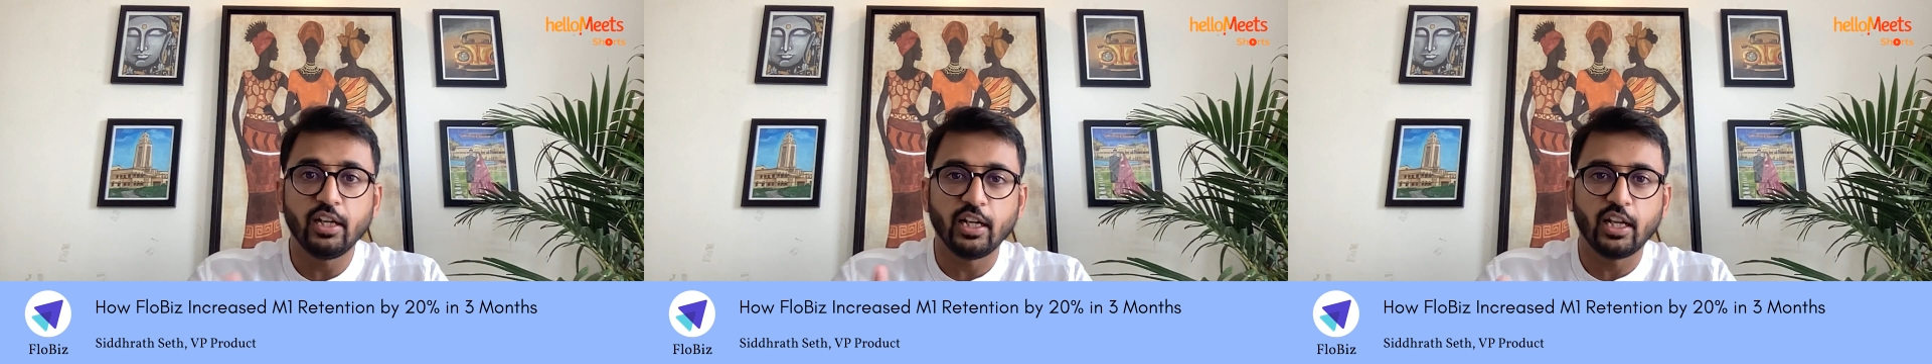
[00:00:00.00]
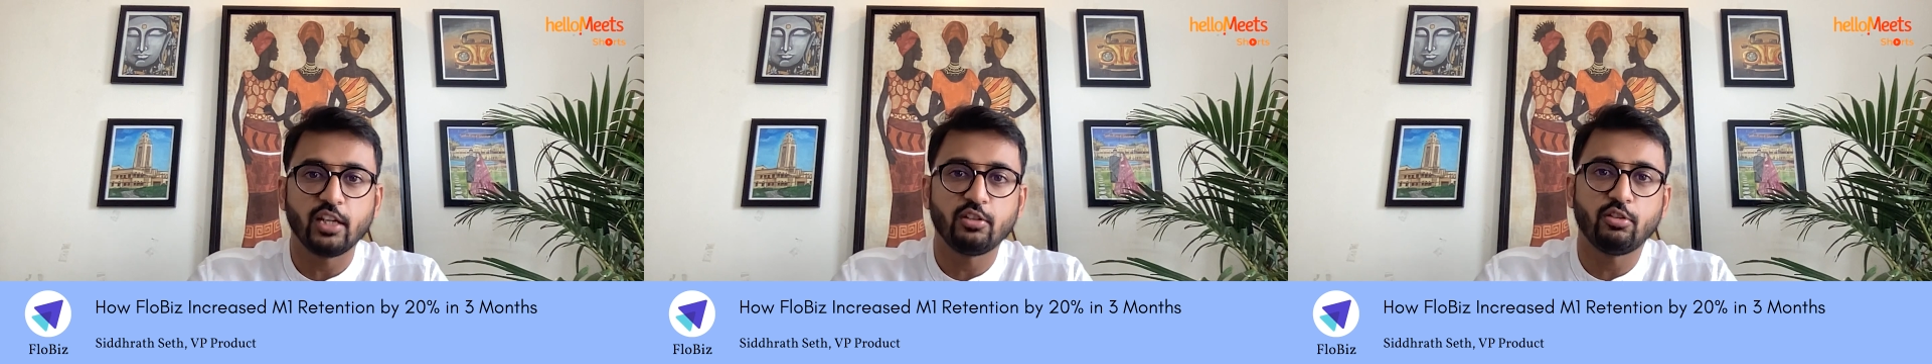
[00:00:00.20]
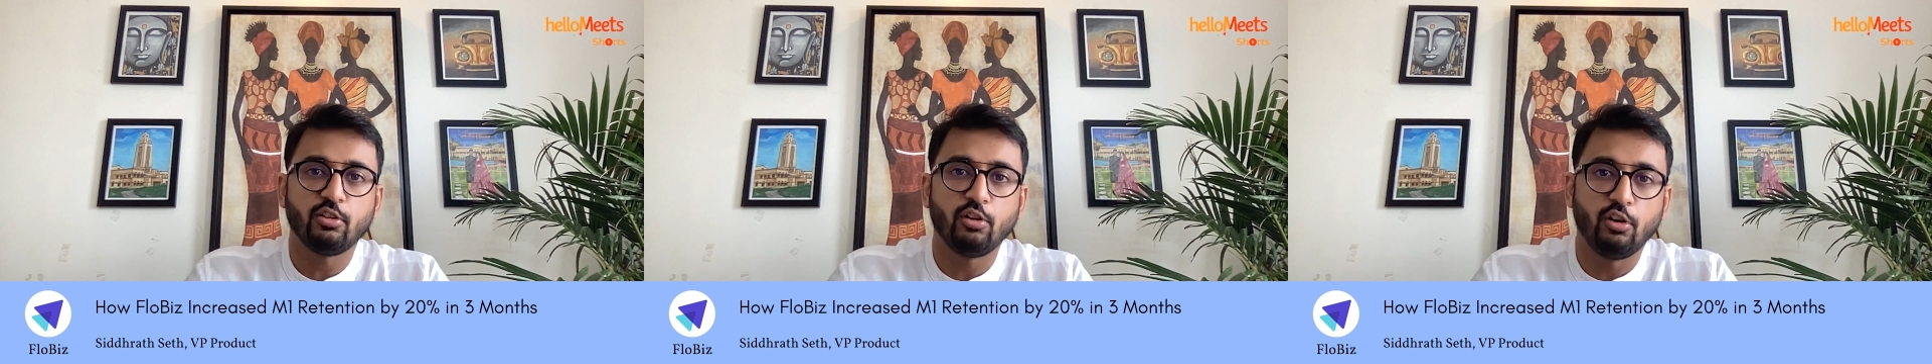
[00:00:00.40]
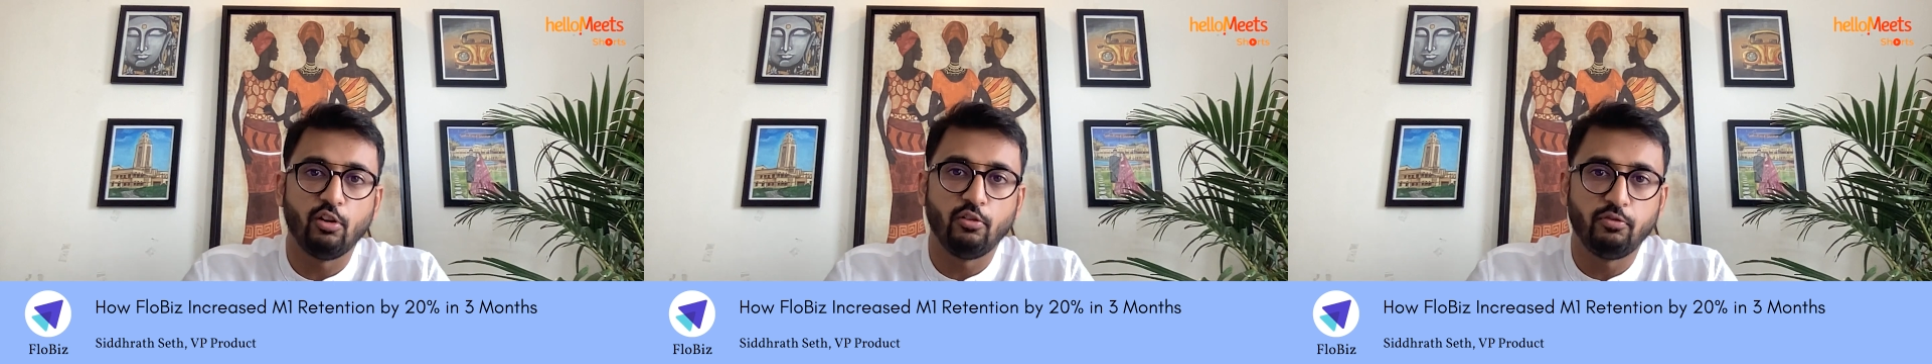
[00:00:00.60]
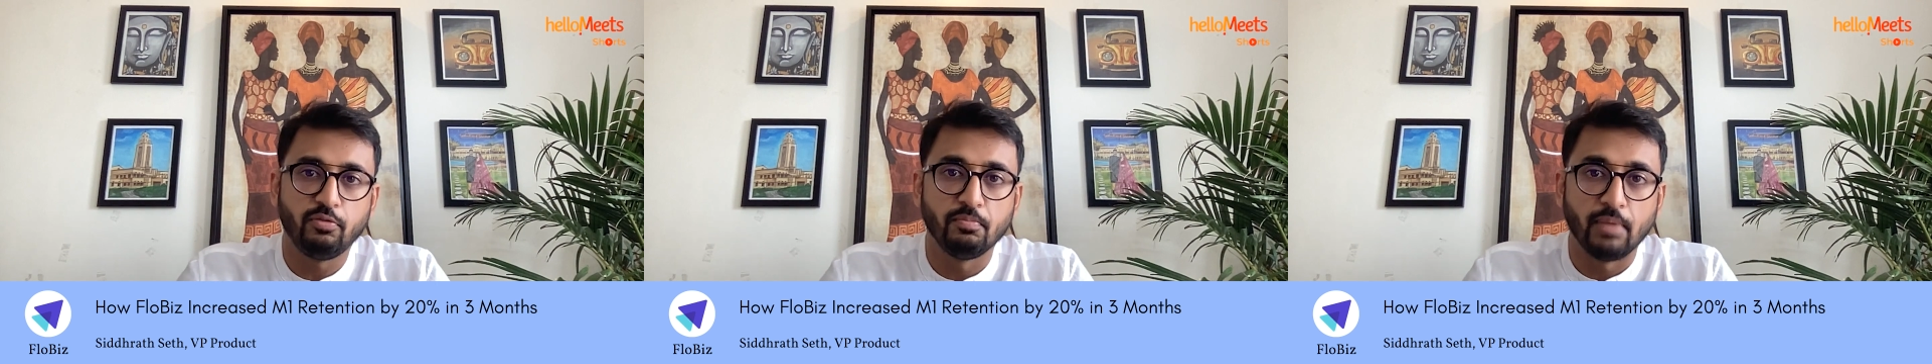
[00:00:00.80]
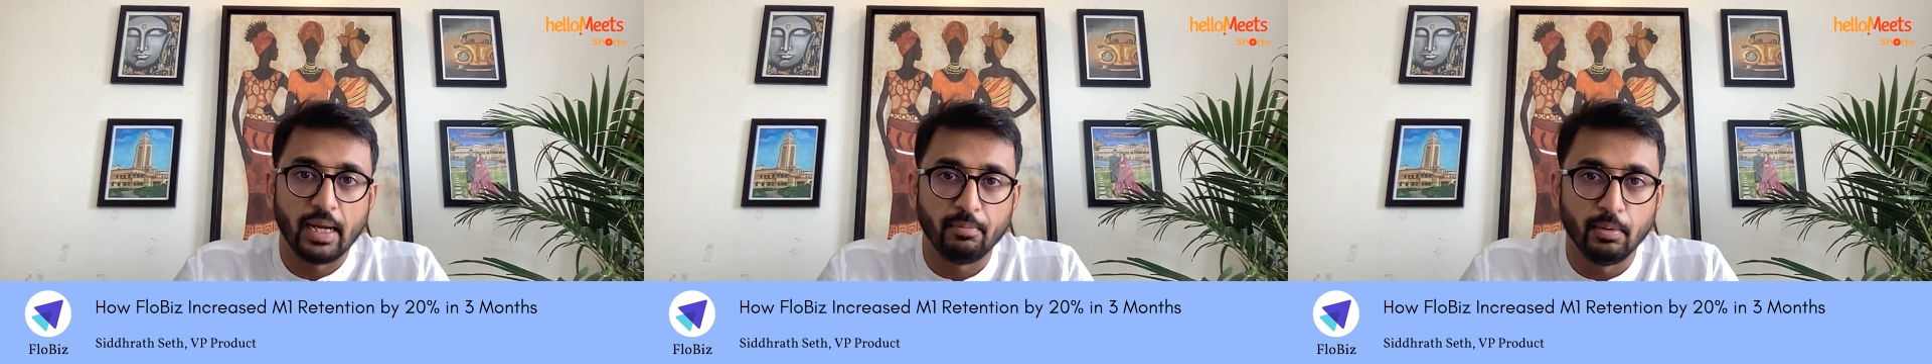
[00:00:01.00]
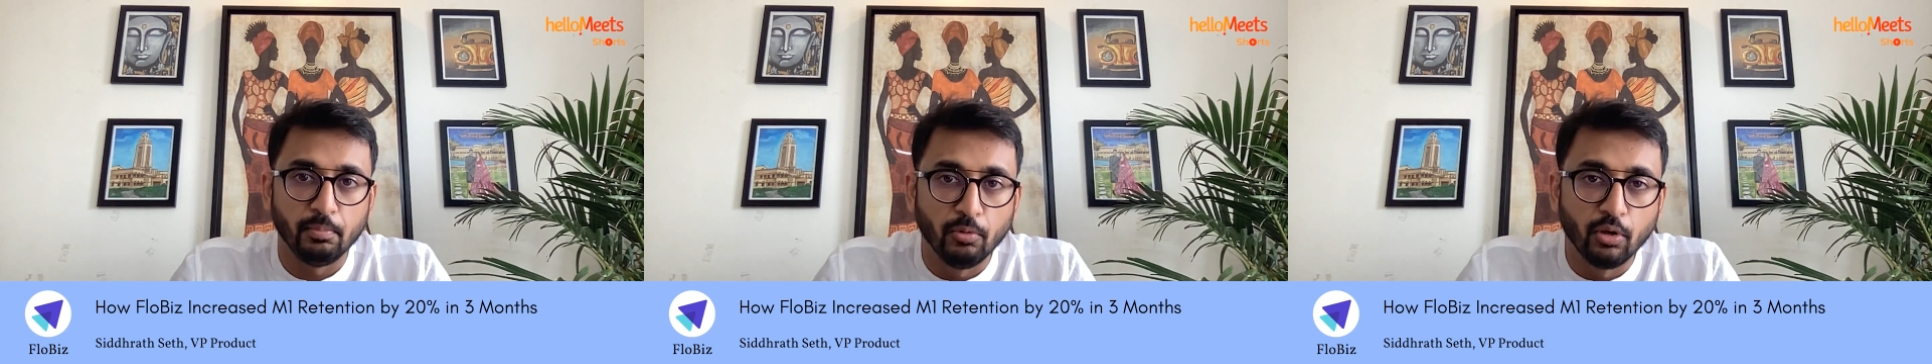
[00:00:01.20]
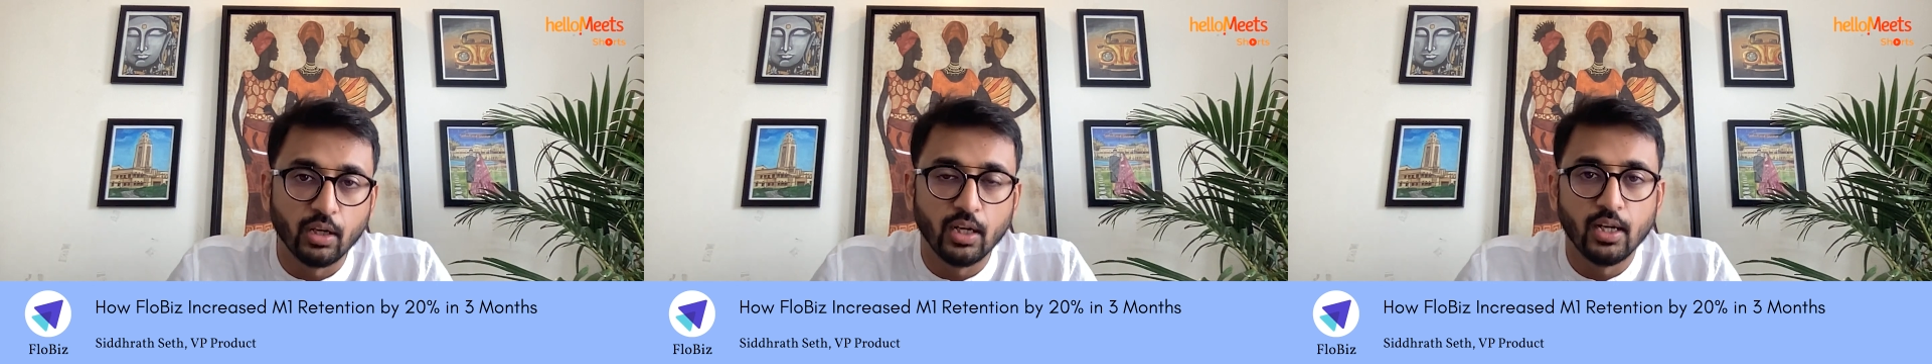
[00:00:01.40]
retention of
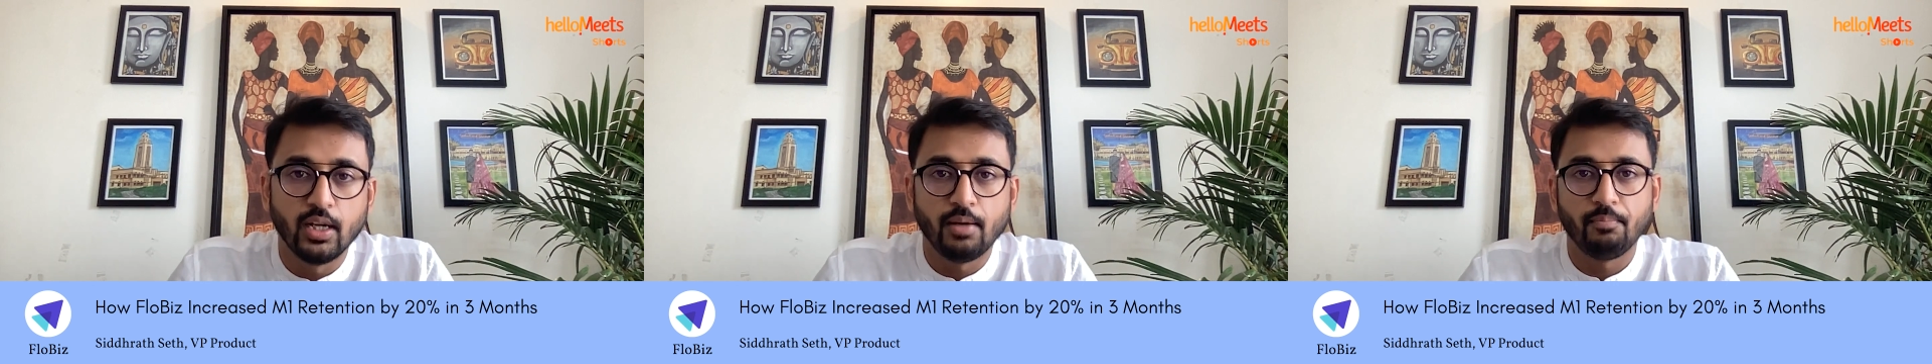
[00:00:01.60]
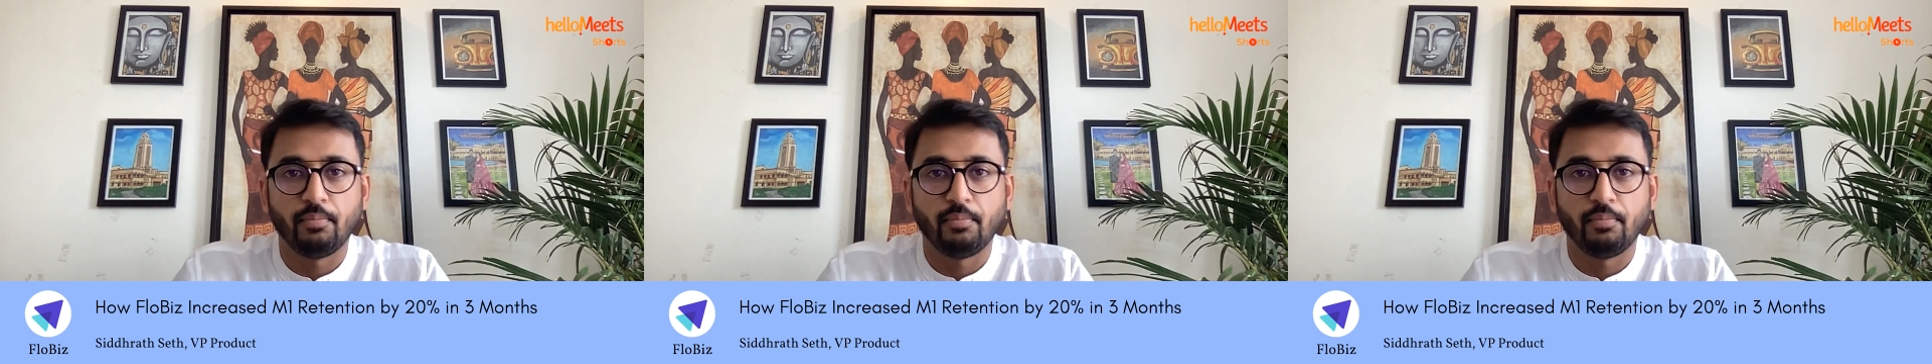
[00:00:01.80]
MyBillBook